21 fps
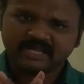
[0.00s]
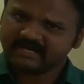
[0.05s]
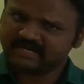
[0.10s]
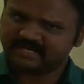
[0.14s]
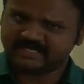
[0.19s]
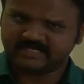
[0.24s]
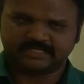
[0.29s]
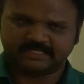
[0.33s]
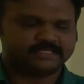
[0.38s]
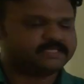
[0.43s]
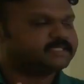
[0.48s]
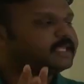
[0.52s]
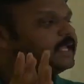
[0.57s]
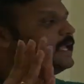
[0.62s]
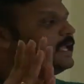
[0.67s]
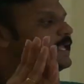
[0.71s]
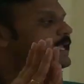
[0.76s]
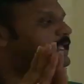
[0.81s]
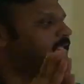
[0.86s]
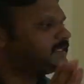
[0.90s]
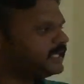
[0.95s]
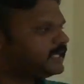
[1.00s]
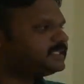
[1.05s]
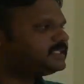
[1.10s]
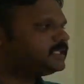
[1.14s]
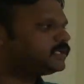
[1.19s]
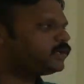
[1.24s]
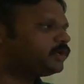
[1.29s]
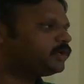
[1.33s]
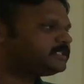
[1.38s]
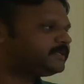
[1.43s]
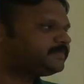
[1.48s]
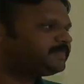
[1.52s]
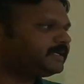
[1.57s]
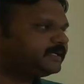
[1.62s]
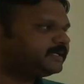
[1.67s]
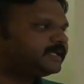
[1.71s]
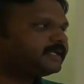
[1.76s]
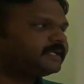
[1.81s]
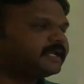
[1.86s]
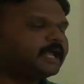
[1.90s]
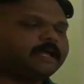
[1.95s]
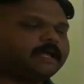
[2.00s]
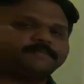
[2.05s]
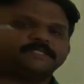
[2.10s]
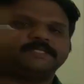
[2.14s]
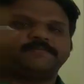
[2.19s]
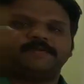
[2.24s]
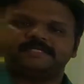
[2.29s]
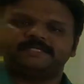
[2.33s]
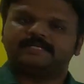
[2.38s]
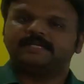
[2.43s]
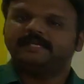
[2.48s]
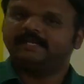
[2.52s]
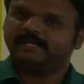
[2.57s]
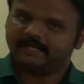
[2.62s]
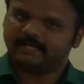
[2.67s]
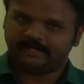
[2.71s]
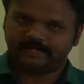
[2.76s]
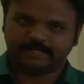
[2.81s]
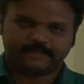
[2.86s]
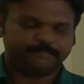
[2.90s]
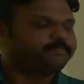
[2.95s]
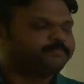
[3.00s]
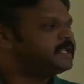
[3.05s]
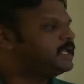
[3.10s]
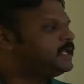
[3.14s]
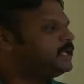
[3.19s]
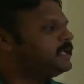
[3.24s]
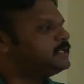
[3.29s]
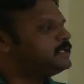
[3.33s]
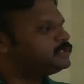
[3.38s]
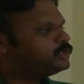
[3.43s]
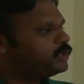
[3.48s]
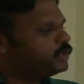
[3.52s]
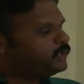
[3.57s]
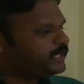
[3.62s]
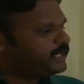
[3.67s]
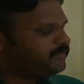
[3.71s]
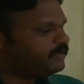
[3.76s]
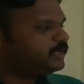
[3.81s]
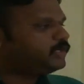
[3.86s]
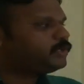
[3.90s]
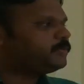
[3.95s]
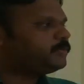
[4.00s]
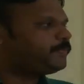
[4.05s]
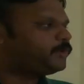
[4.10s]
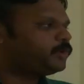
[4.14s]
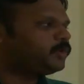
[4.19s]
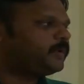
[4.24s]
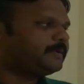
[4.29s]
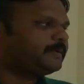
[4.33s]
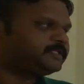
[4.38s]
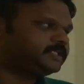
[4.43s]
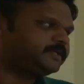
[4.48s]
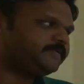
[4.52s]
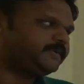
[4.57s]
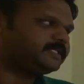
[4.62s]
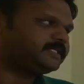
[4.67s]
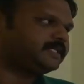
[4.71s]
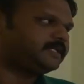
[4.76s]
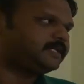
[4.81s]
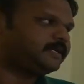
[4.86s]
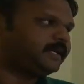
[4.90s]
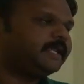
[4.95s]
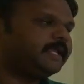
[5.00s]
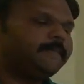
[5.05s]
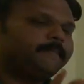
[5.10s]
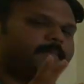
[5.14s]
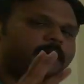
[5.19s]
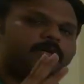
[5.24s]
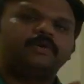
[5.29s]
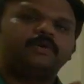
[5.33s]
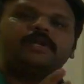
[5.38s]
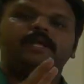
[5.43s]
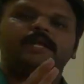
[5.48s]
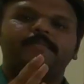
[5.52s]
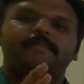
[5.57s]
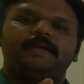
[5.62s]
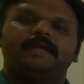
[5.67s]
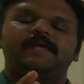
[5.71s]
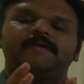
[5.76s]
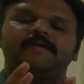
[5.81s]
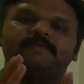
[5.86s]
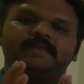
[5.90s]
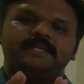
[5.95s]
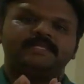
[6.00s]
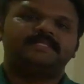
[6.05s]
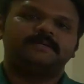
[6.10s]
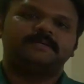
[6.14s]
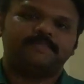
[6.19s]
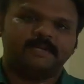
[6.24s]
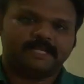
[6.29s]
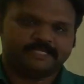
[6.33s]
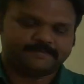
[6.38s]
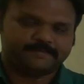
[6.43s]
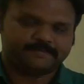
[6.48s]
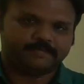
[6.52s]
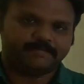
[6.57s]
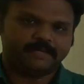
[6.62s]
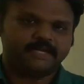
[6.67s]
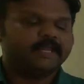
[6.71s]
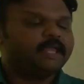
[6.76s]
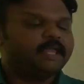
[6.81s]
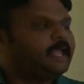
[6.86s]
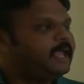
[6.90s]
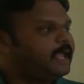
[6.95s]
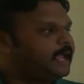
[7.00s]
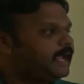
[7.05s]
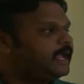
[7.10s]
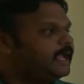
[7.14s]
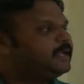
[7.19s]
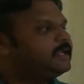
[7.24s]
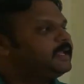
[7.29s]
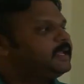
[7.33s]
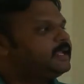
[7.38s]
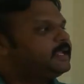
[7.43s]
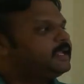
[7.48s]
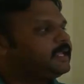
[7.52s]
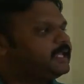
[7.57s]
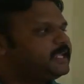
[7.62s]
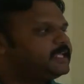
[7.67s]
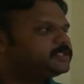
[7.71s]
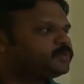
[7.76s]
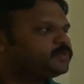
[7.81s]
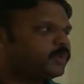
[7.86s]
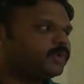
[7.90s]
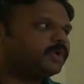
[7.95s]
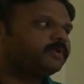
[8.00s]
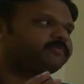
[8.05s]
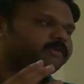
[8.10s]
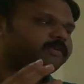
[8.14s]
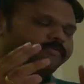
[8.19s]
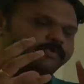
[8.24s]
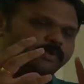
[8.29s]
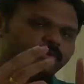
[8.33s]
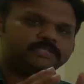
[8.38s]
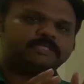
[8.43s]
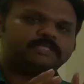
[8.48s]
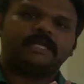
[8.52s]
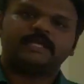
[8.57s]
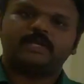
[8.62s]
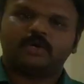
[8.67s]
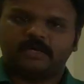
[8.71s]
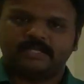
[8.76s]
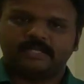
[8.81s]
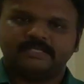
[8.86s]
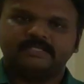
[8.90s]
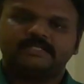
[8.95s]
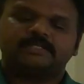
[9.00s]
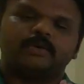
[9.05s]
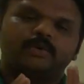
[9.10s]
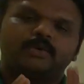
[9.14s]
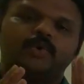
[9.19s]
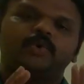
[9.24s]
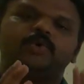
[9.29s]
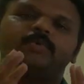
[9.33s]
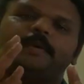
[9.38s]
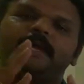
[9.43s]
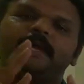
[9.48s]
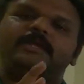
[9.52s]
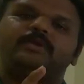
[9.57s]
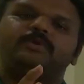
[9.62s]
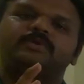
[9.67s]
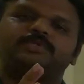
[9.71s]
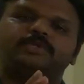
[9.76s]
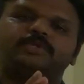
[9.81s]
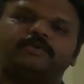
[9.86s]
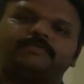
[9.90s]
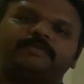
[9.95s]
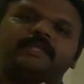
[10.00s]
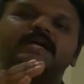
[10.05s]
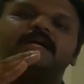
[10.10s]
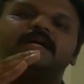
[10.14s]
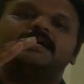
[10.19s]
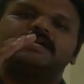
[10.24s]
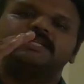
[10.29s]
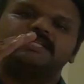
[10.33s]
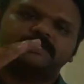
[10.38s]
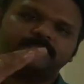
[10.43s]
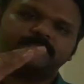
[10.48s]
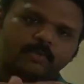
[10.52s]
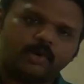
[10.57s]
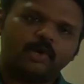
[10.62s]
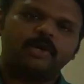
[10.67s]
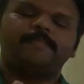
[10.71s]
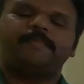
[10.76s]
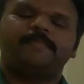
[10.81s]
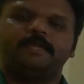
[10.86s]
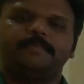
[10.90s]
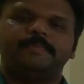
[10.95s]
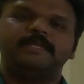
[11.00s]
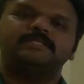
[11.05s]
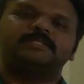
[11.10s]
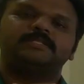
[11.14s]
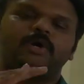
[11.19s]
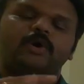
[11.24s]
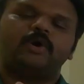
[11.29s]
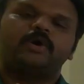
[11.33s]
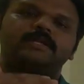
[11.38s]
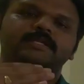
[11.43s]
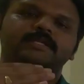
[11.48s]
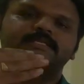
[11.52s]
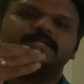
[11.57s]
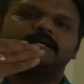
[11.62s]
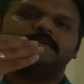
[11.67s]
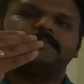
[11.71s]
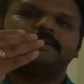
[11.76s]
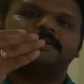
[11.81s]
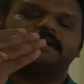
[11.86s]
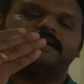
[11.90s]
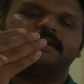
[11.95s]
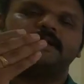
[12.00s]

dishes. That is the concept under observation learning. So even to prove observation learning, Bandura made a very simple experiment, and he is one of the few psychologists who made use of the small babies or some